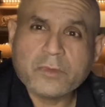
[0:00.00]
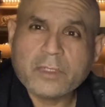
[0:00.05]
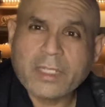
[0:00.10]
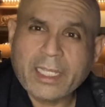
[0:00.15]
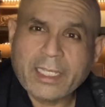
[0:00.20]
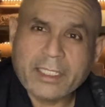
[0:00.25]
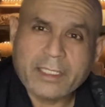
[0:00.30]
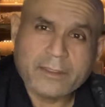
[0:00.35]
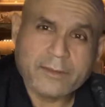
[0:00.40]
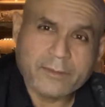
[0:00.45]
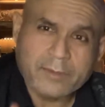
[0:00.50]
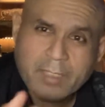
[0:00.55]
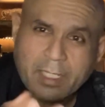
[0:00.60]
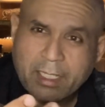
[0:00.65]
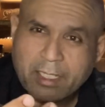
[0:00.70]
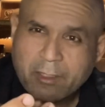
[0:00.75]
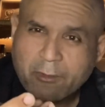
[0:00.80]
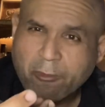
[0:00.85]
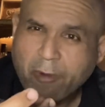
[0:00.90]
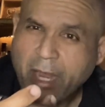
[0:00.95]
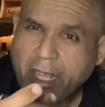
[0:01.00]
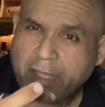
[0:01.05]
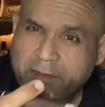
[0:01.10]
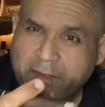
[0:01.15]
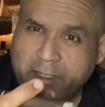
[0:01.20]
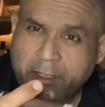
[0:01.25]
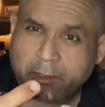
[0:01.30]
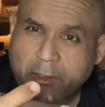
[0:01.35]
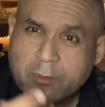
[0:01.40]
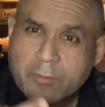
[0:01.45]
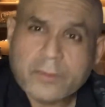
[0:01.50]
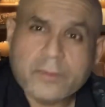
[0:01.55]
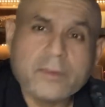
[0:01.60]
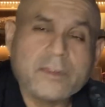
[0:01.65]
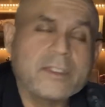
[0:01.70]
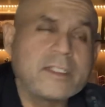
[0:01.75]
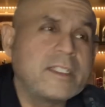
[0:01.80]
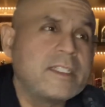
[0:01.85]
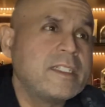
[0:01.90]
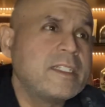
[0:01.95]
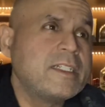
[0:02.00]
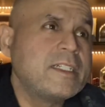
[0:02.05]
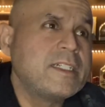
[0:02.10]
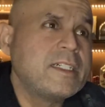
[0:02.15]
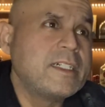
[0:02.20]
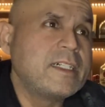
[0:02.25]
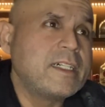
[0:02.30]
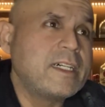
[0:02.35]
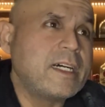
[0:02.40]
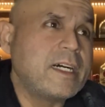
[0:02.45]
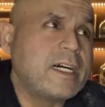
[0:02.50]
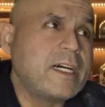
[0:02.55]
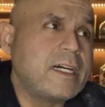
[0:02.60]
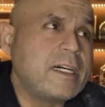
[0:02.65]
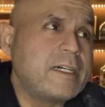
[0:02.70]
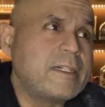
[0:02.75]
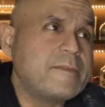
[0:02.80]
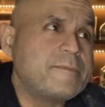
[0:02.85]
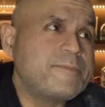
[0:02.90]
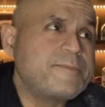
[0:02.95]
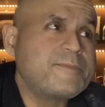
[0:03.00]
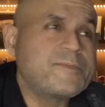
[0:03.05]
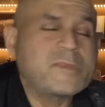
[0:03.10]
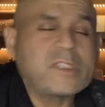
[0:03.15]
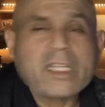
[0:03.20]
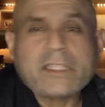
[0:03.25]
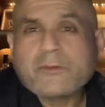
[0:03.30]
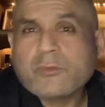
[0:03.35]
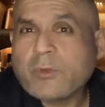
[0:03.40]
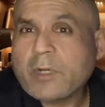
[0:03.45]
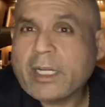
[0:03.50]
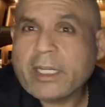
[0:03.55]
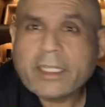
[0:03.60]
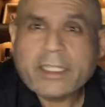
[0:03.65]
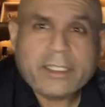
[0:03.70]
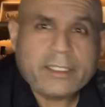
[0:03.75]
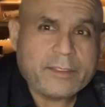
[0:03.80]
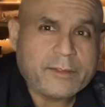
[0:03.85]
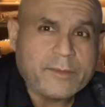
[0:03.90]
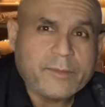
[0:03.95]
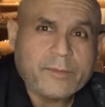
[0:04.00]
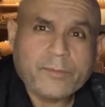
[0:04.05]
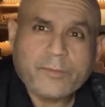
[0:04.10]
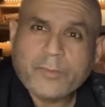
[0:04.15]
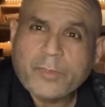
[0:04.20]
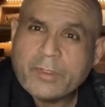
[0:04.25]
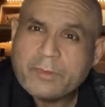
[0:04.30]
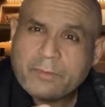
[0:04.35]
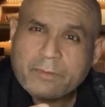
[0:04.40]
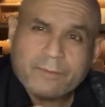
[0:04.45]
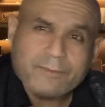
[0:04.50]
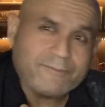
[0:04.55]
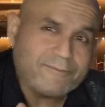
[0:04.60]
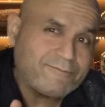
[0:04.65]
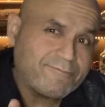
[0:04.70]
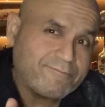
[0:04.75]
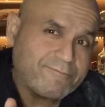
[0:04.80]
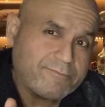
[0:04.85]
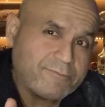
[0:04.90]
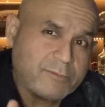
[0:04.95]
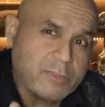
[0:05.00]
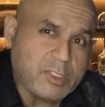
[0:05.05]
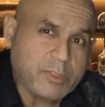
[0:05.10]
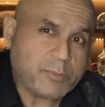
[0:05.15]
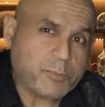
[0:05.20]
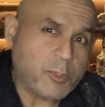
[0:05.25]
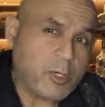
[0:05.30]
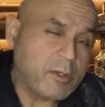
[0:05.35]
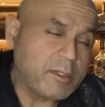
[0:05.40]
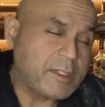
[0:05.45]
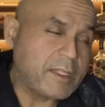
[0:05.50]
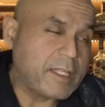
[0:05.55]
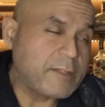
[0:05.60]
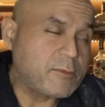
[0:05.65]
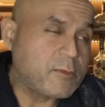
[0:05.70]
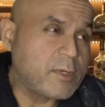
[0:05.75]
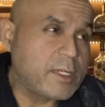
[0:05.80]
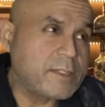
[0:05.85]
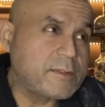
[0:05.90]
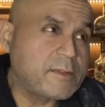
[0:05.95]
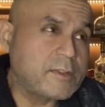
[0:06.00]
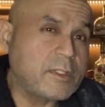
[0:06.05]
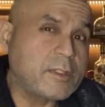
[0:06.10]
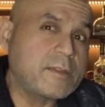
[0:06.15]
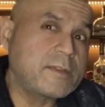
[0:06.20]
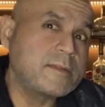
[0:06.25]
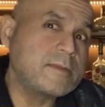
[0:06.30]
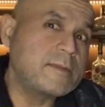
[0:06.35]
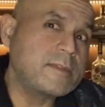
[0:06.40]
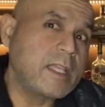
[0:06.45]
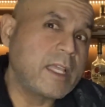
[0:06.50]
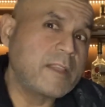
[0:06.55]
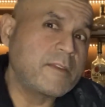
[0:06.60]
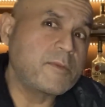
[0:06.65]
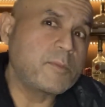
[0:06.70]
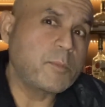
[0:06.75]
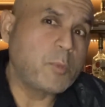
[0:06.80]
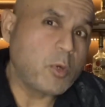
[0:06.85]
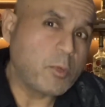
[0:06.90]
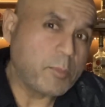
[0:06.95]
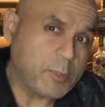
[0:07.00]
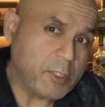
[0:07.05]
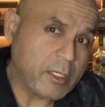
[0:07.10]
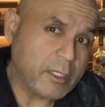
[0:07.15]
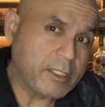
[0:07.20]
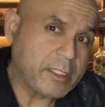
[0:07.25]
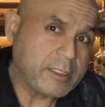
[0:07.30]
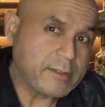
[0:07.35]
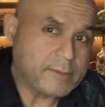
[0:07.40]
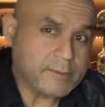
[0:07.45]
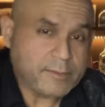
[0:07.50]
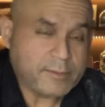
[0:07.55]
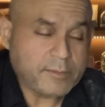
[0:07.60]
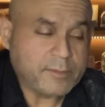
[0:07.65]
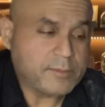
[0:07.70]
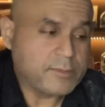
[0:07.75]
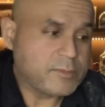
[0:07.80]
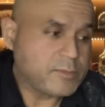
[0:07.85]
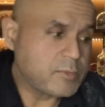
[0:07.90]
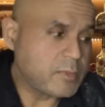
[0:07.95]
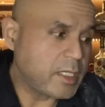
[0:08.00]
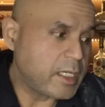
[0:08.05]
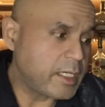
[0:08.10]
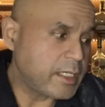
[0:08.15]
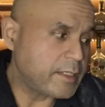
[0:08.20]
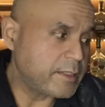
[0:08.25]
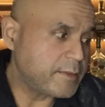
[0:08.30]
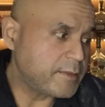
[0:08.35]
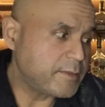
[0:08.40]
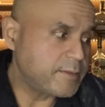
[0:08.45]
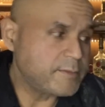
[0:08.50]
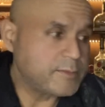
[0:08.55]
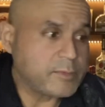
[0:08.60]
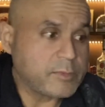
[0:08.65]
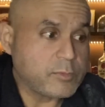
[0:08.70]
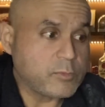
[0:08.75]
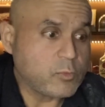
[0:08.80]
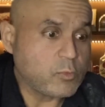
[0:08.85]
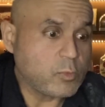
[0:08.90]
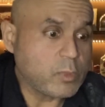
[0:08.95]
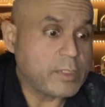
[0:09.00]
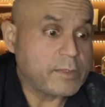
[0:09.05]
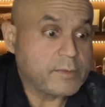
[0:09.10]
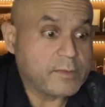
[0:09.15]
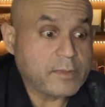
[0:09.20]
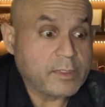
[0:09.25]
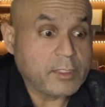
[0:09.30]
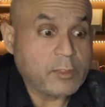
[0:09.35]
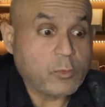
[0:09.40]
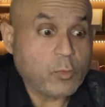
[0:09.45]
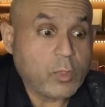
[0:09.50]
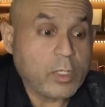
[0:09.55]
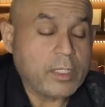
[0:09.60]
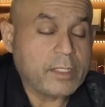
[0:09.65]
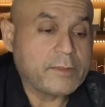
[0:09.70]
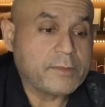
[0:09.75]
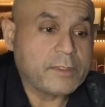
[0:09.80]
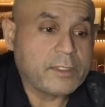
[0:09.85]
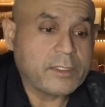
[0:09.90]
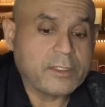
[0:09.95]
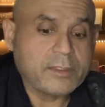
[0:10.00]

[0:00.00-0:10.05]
like grassy notes. That's why it's probably that's why it's not as popular as once it was.